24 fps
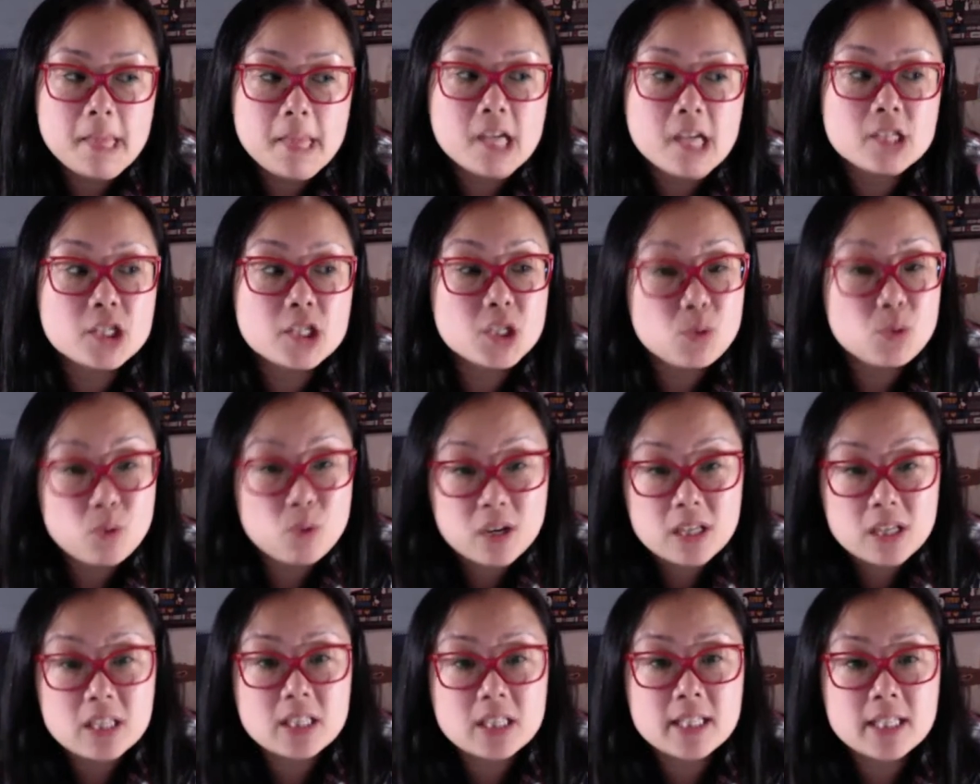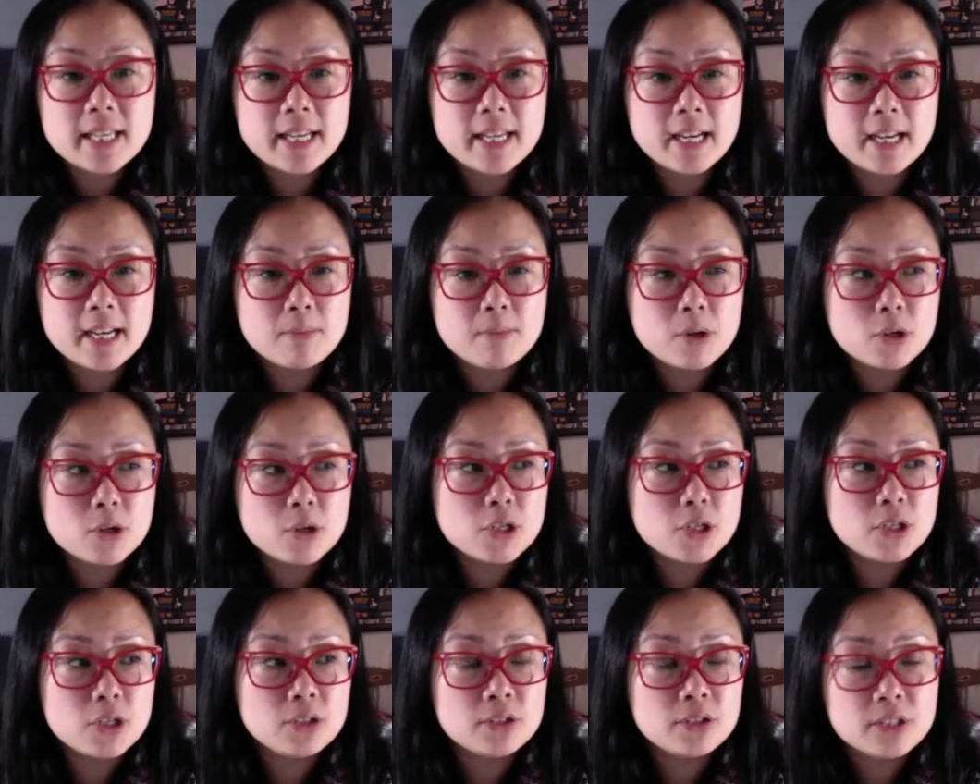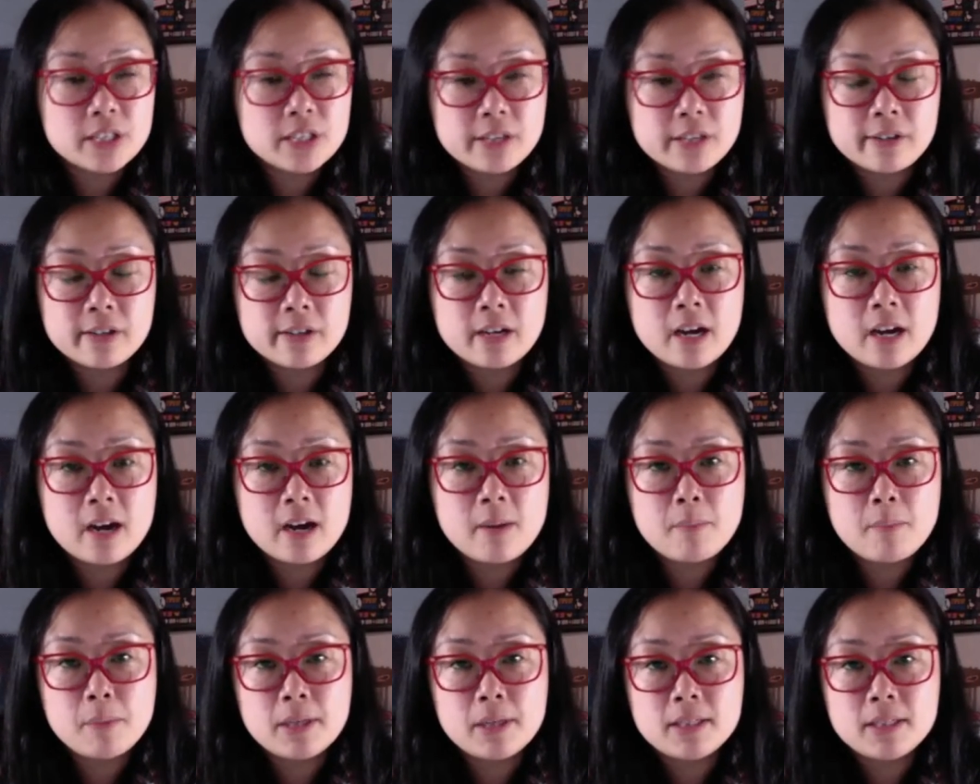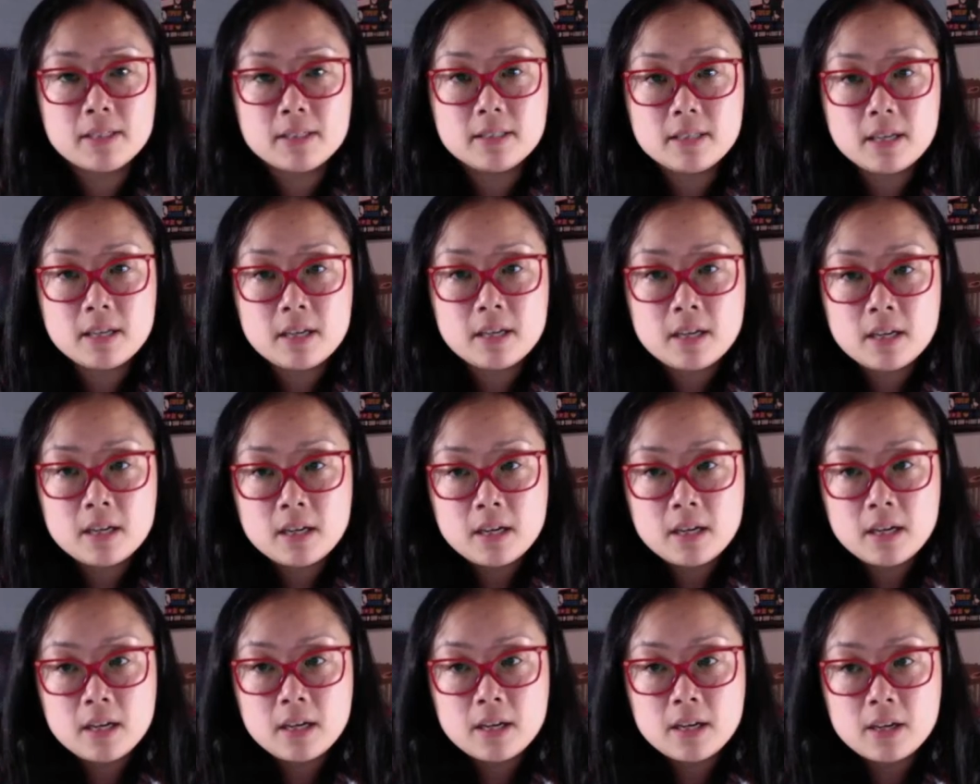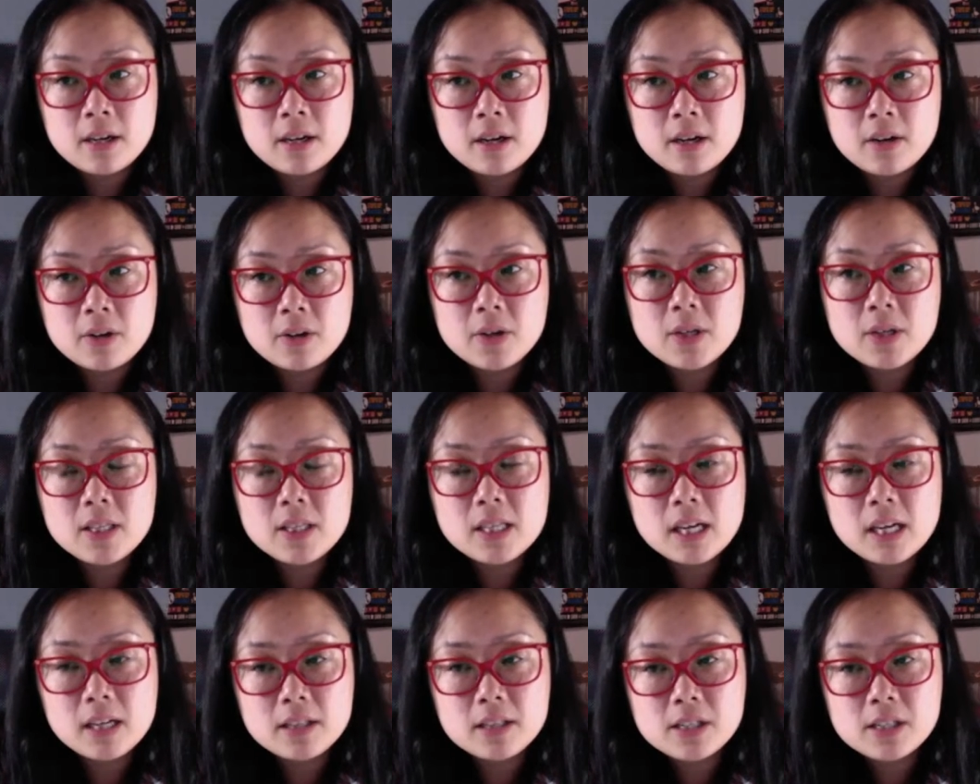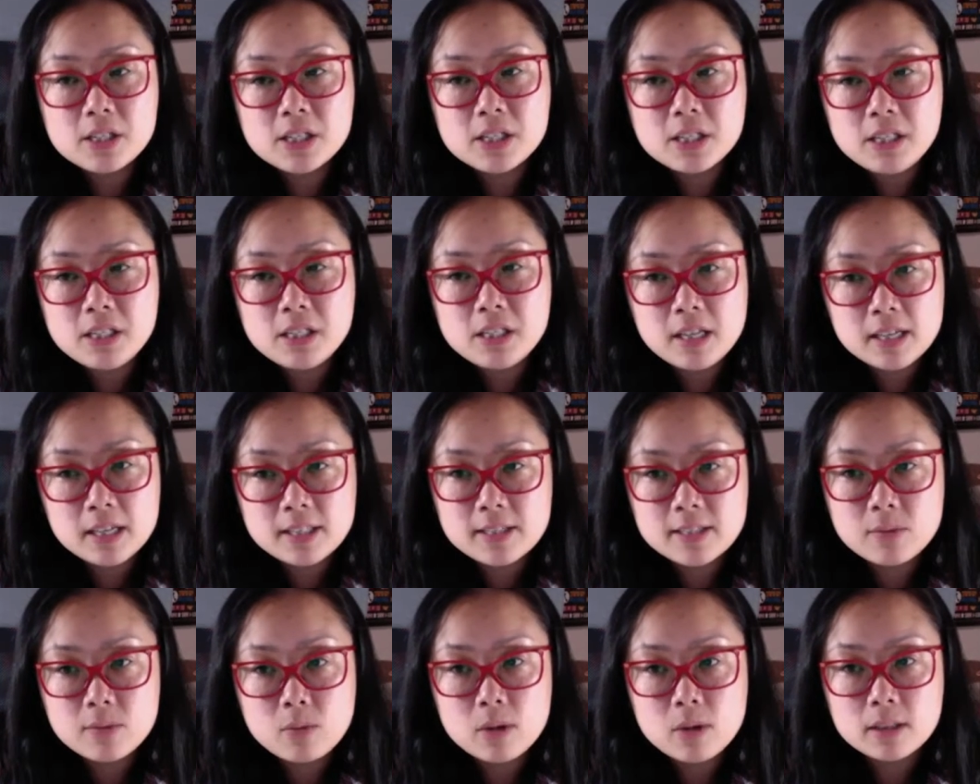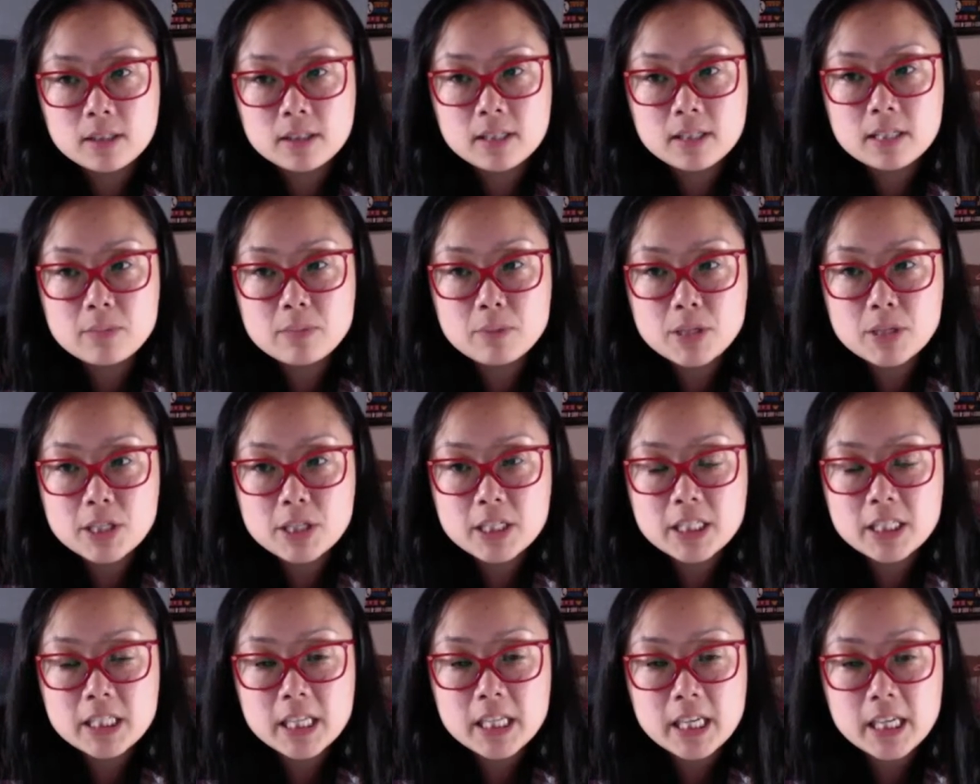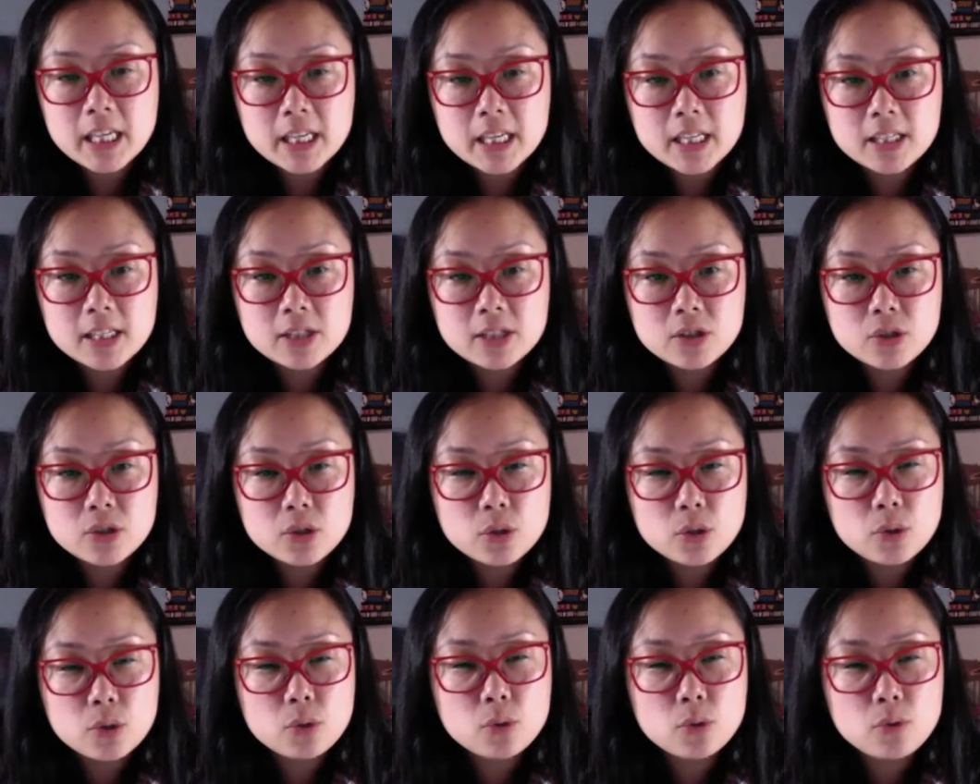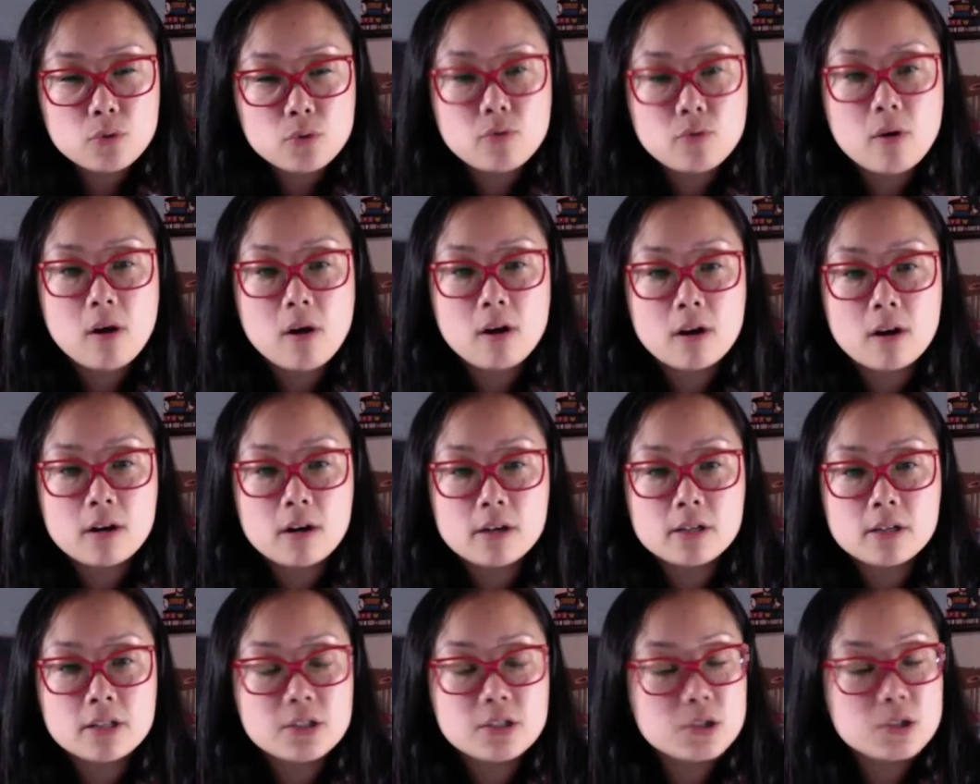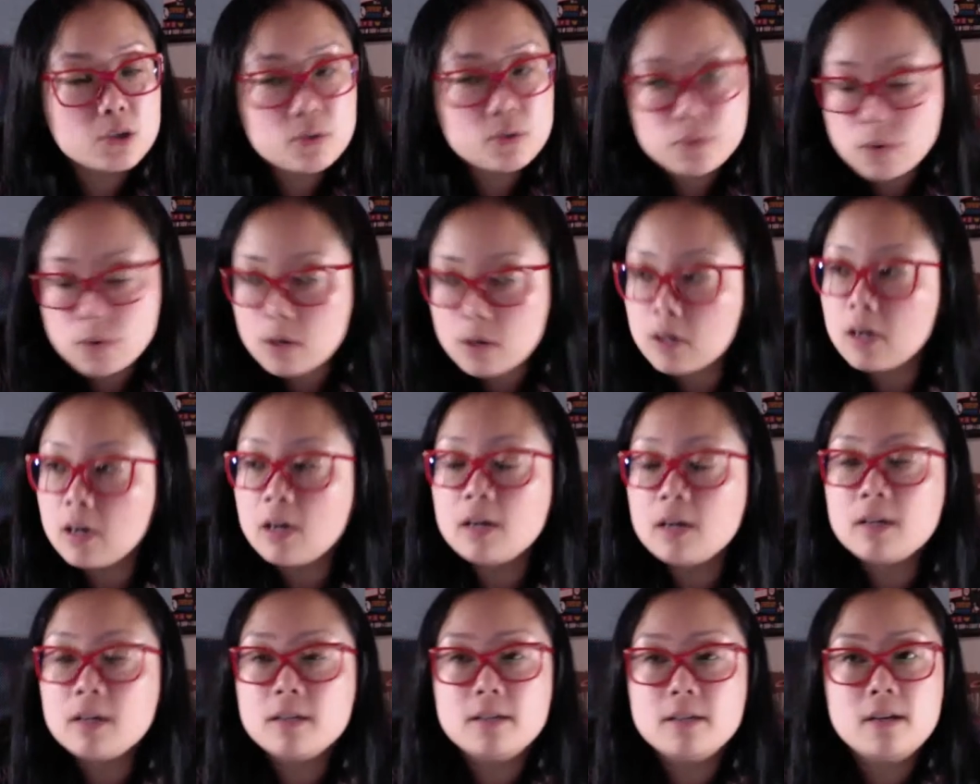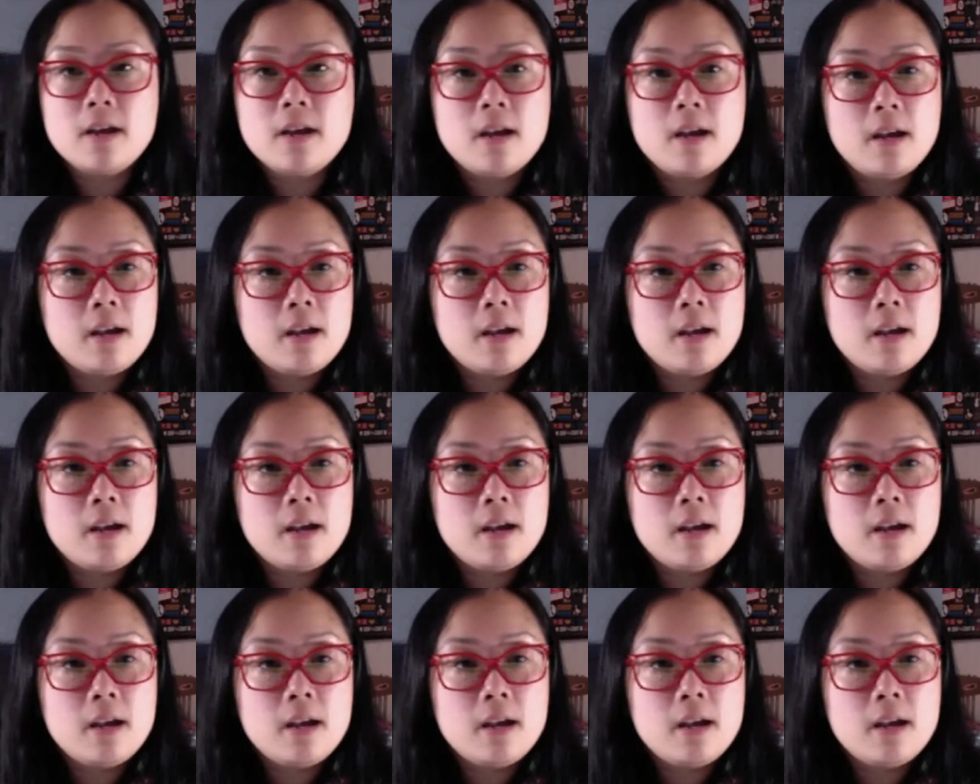she was getting emotional and tearing up. And you can tell that she doesn't want this, but she's in it too far. She's too far gone.